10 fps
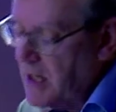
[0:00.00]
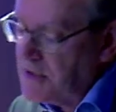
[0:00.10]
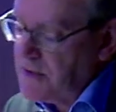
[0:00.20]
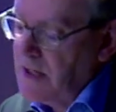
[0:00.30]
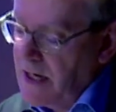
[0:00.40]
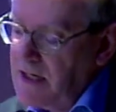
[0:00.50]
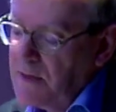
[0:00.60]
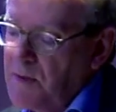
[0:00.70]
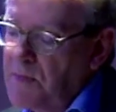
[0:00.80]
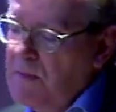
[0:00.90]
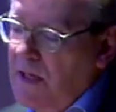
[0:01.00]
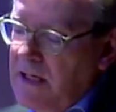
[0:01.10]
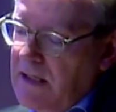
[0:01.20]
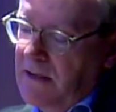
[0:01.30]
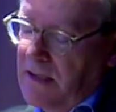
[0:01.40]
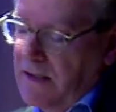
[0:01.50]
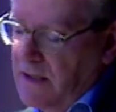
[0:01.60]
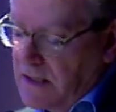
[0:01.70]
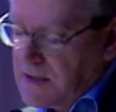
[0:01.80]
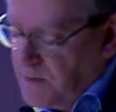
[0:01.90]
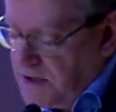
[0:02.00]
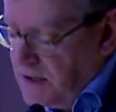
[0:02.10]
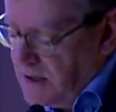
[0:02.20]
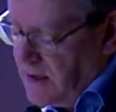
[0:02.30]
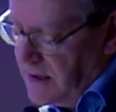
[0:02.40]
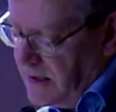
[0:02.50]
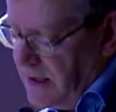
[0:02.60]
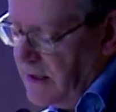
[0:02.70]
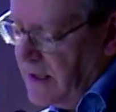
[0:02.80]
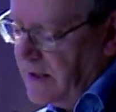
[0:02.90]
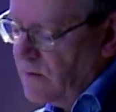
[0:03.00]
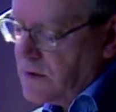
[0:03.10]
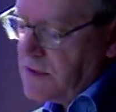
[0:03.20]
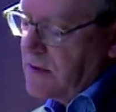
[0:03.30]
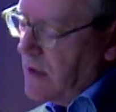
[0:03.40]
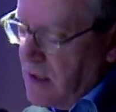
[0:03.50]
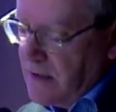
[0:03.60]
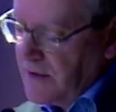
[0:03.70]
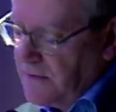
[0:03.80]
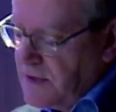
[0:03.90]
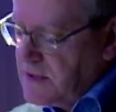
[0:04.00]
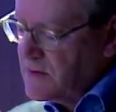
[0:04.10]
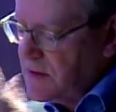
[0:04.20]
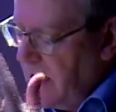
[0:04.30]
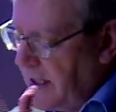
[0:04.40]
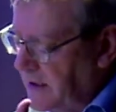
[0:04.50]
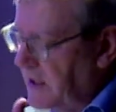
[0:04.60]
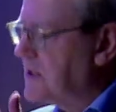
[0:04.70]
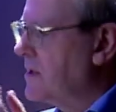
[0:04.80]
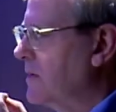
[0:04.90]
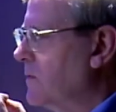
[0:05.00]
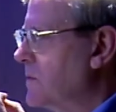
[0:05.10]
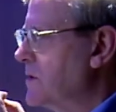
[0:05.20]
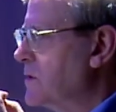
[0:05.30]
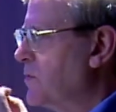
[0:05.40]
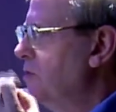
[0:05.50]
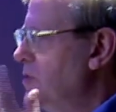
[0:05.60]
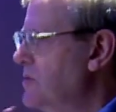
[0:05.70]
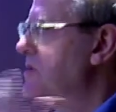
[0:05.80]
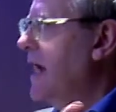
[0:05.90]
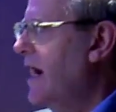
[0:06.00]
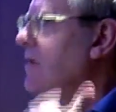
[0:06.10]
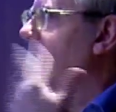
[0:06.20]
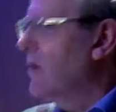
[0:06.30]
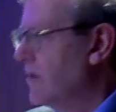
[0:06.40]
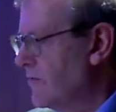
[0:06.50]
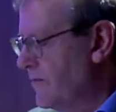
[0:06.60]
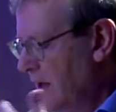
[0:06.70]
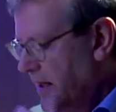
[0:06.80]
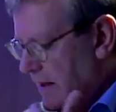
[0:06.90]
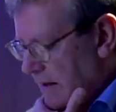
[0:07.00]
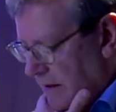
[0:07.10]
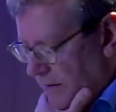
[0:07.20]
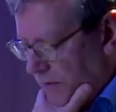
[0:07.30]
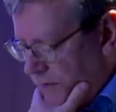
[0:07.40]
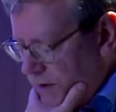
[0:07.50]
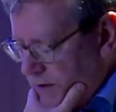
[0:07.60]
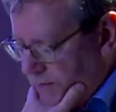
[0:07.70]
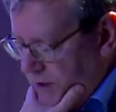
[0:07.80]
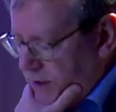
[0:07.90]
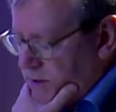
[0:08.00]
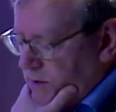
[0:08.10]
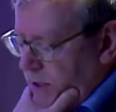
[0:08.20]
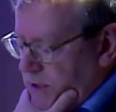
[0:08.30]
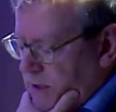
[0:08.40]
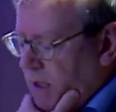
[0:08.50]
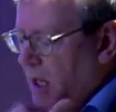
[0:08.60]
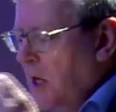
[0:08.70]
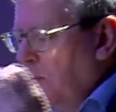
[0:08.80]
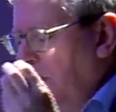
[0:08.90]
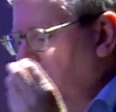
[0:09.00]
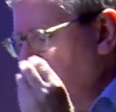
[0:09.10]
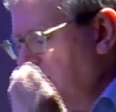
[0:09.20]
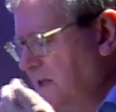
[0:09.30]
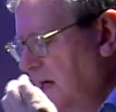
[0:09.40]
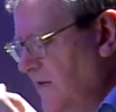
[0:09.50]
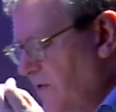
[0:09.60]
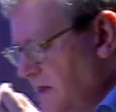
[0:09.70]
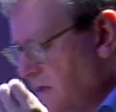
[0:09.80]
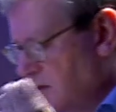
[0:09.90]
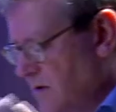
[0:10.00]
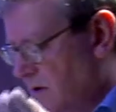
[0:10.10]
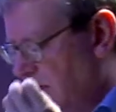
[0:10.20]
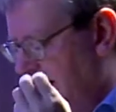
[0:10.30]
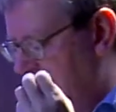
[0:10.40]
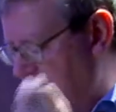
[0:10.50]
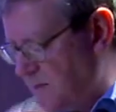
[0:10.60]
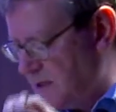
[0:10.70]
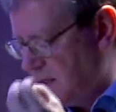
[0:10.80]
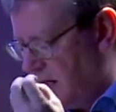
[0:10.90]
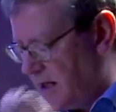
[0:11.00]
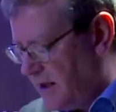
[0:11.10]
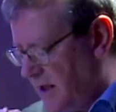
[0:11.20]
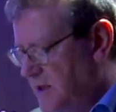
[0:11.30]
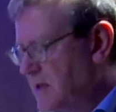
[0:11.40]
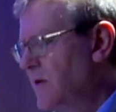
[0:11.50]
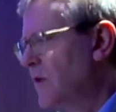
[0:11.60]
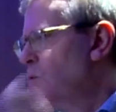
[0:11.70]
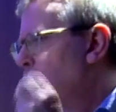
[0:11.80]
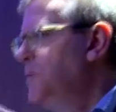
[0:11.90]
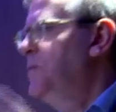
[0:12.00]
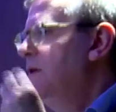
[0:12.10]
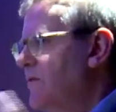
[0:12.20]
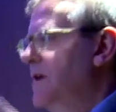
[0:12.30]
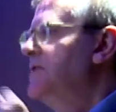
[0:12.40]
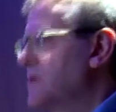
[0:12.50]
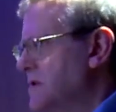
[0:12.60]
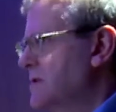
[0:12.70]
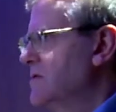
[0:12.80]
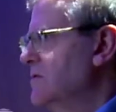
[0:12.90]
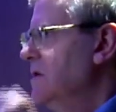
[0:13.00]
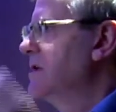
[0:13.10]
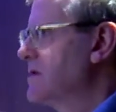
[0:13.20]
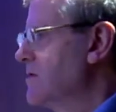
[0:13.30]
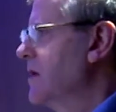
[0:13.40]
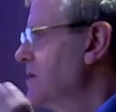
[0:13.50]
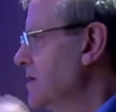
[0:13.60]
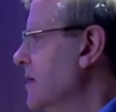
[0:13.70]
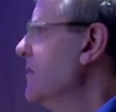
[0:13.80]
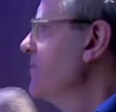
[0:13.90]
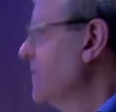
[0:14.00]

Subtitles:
So the argument being made in the exhibition in 1988 was not that this is the architecture which was produced out of the theory of deconstruction, but it was identifying certain enigmas in architecture that would be of interest to deconstruction if